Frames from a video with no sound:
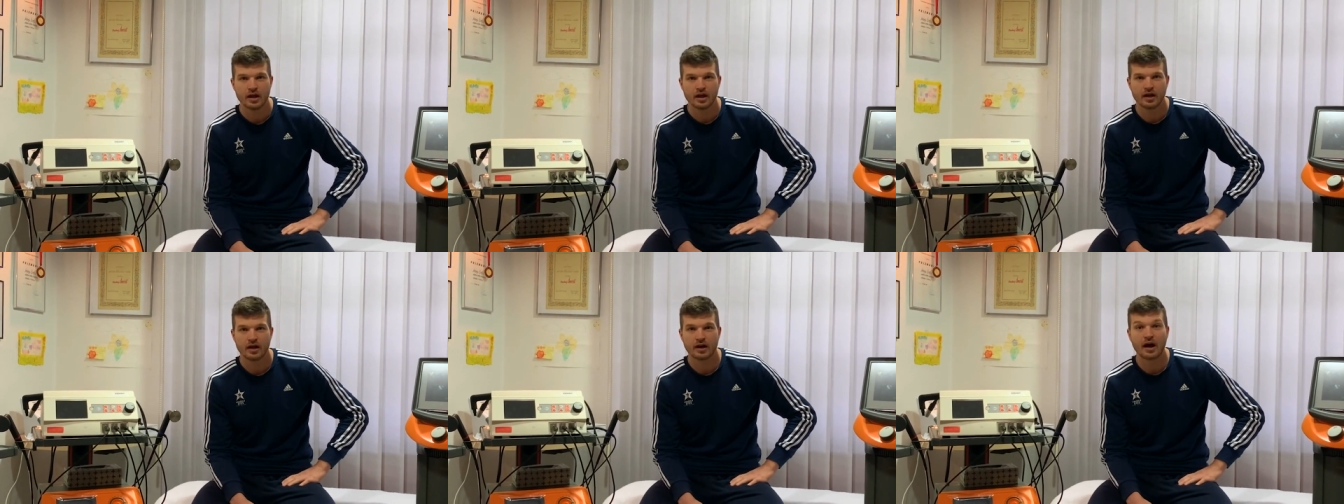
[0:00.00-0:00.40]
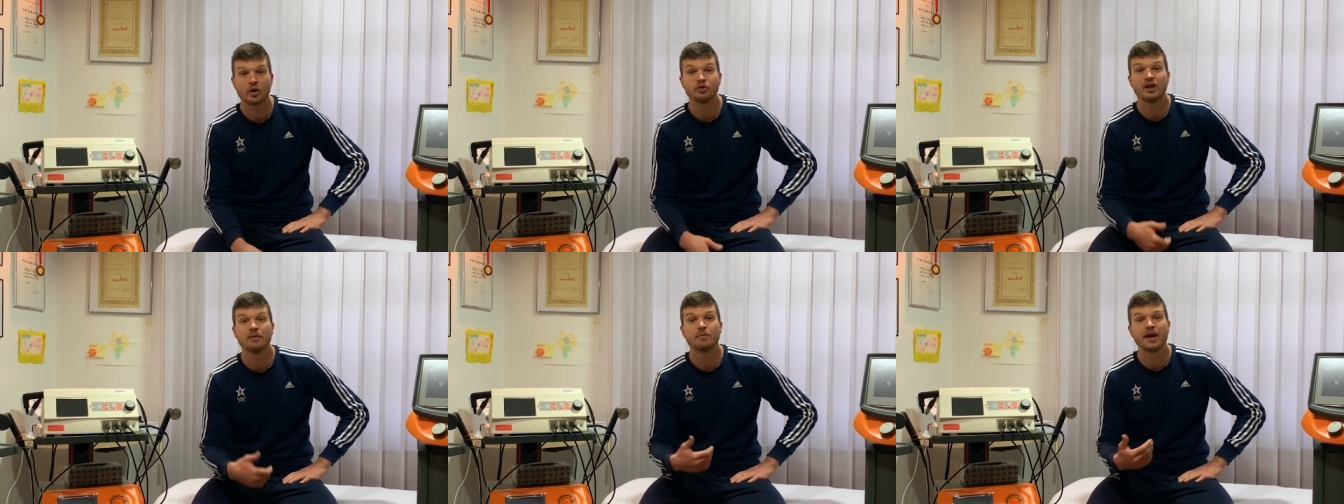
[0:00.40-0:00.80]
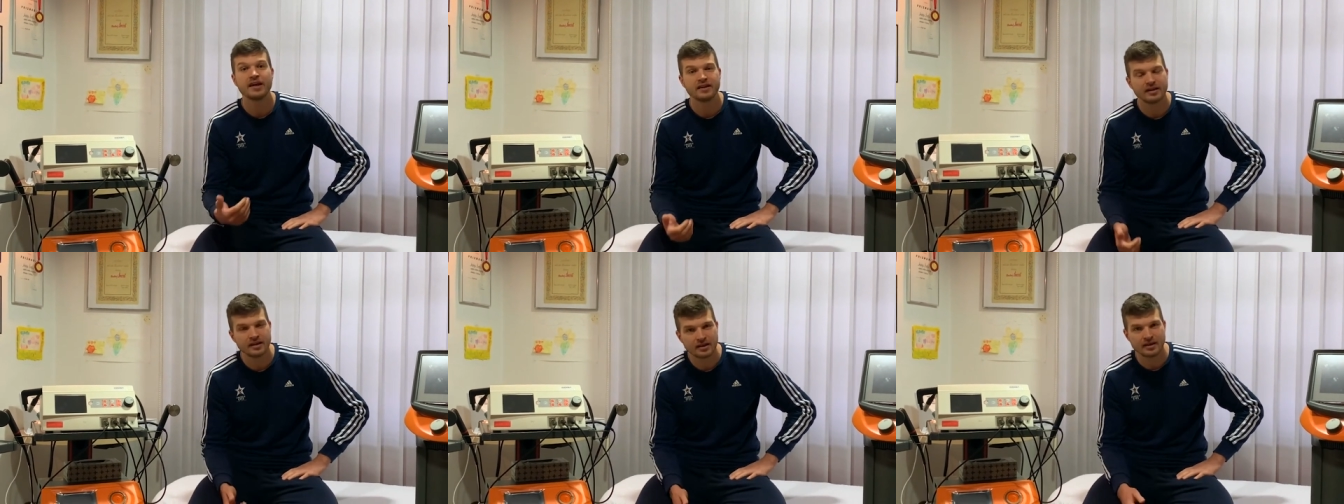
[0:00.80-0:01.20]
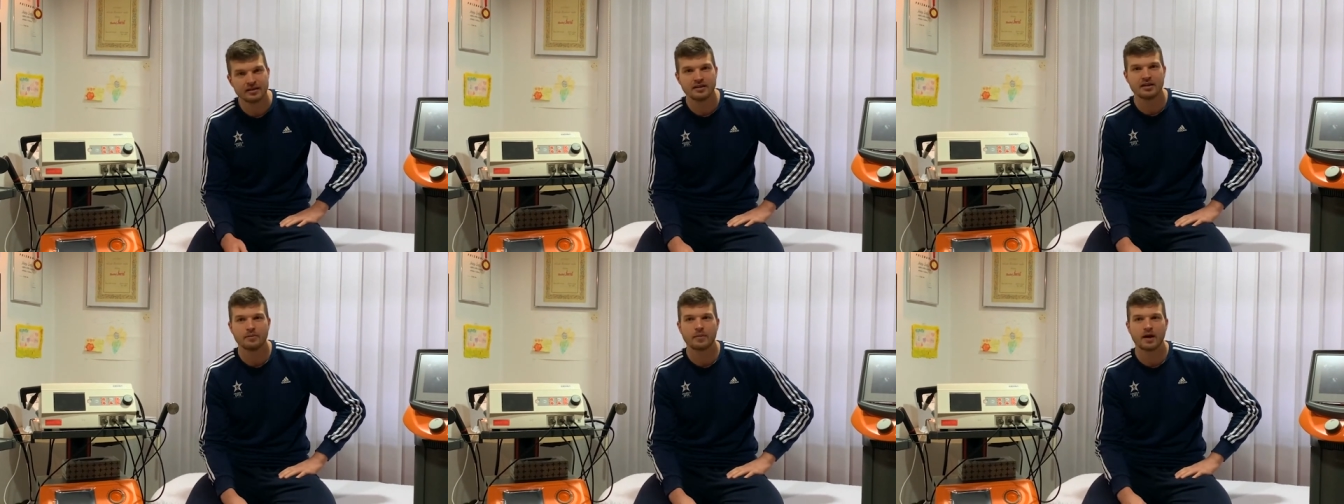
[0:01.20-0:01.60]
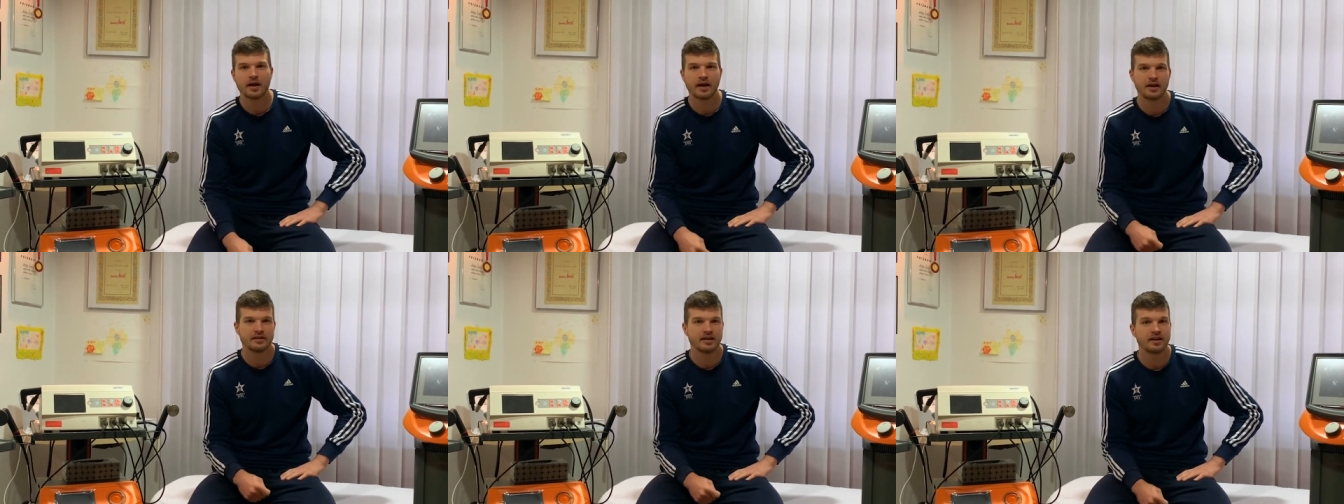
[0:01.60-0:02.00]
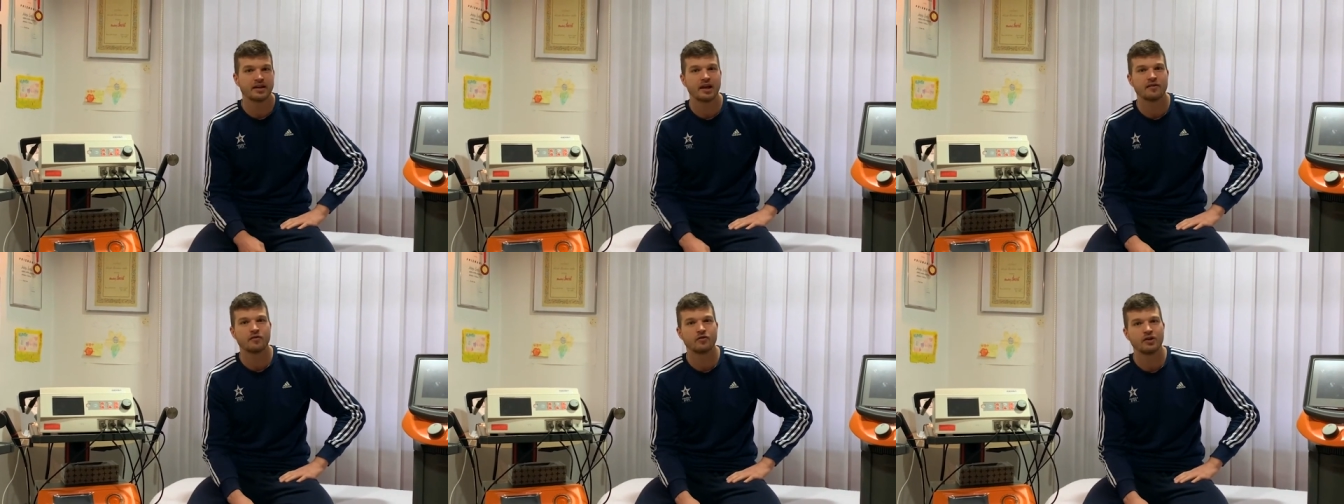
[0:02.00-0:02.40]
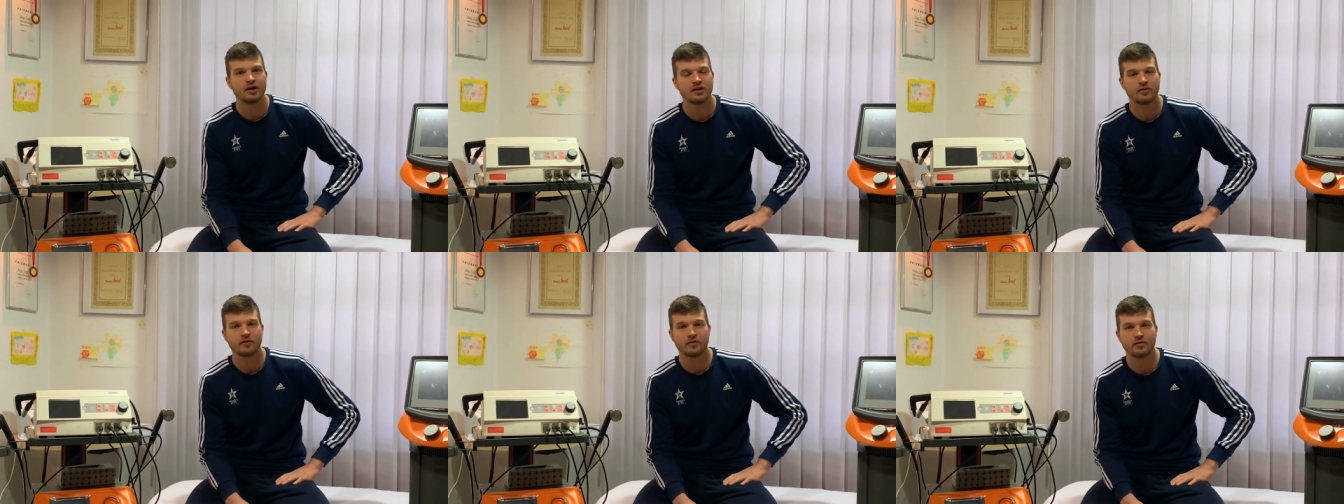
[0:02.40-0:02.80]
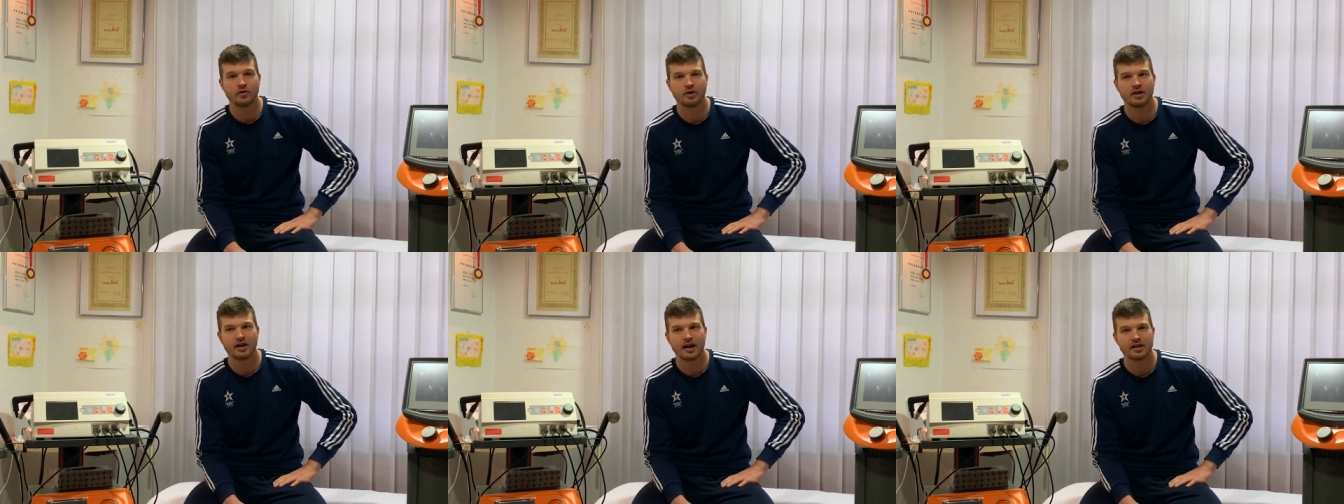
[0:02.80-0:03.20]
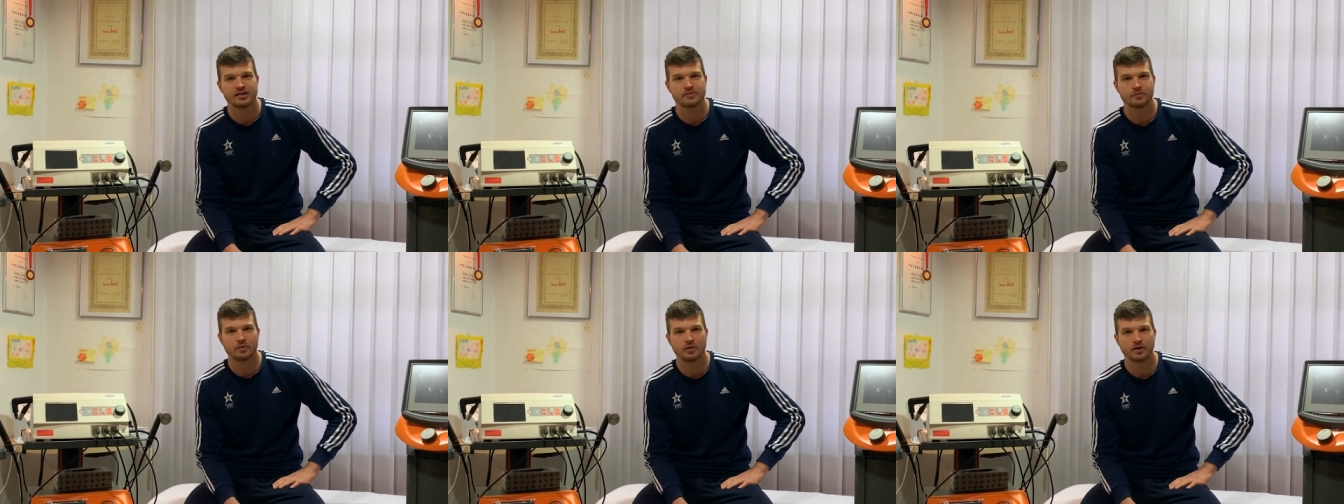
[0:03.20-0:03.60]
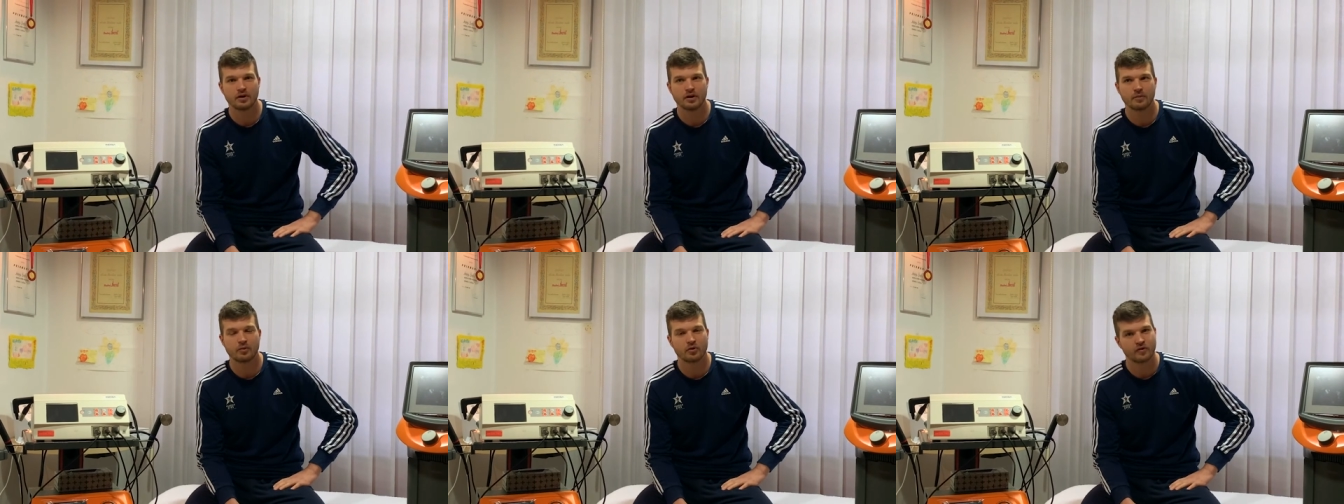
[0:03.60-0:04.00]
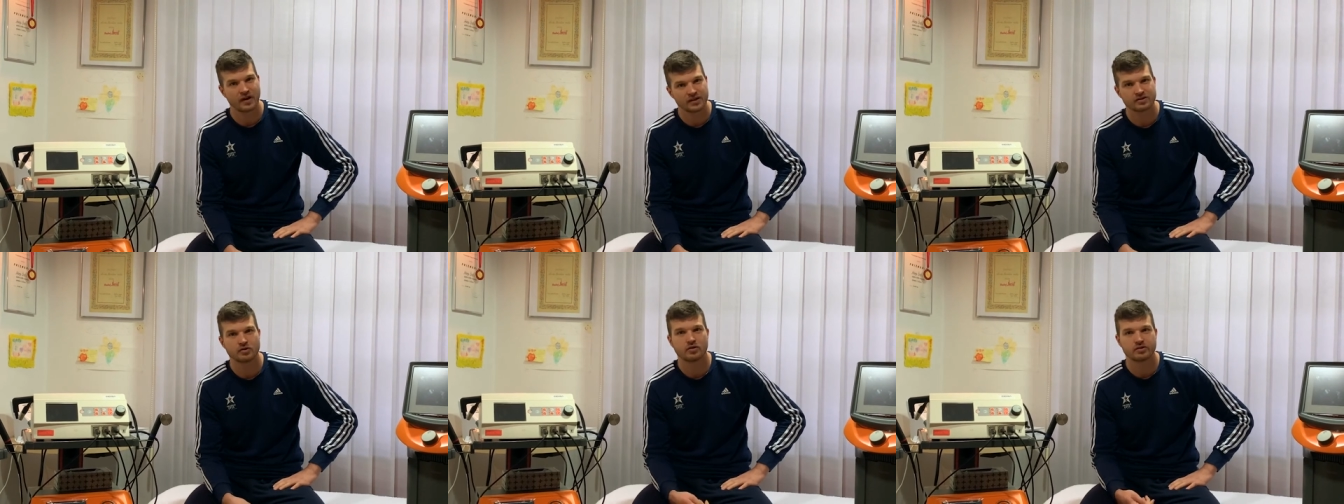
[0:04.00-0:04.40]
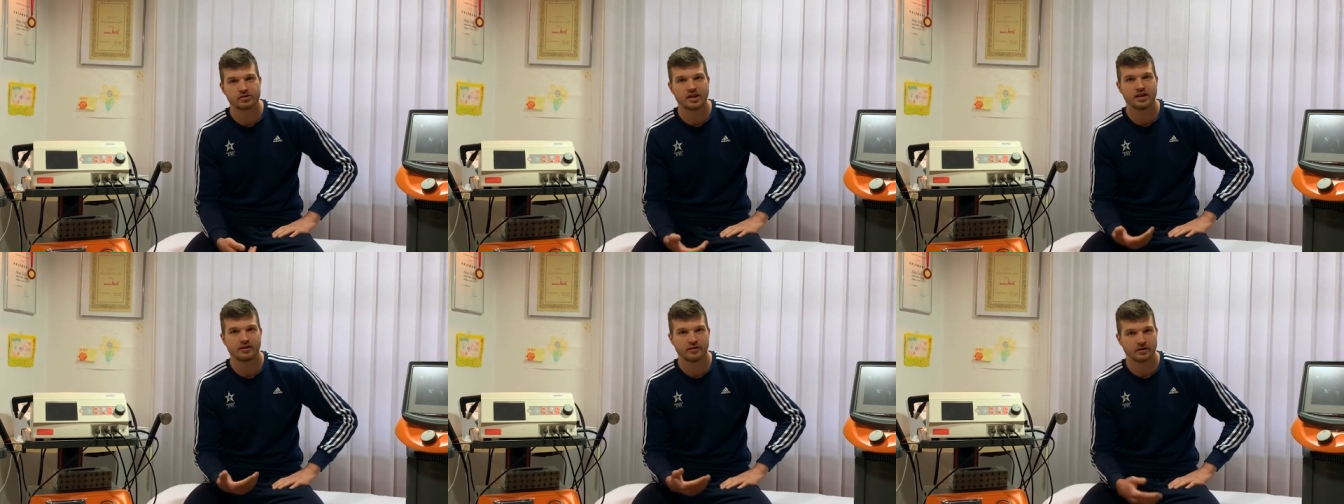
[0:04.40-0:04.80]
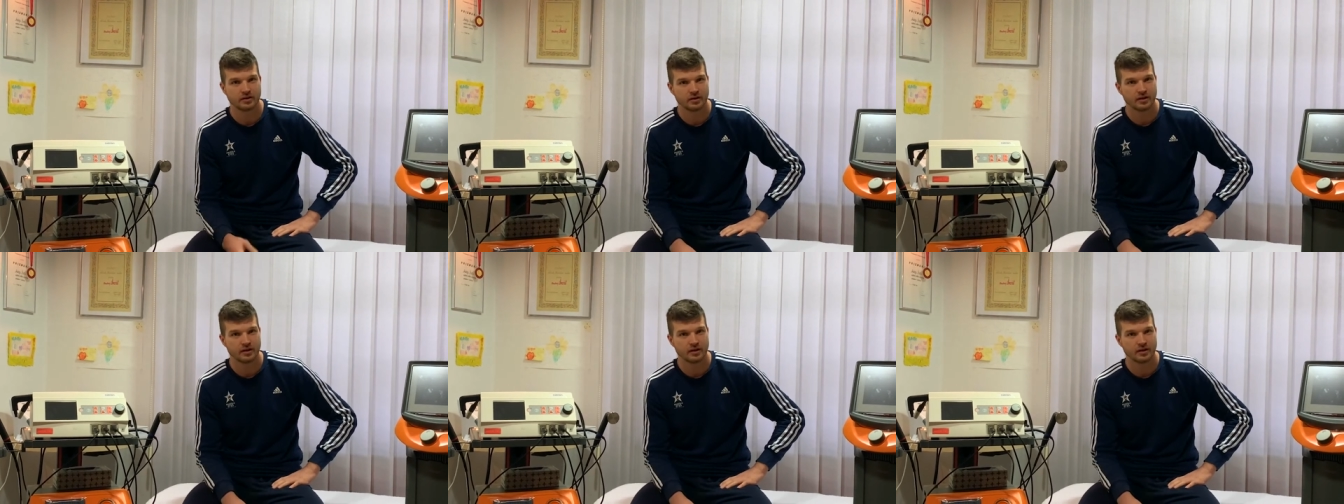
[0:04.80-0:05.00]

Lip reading: how they making Indiba, and they have really, really nice professors and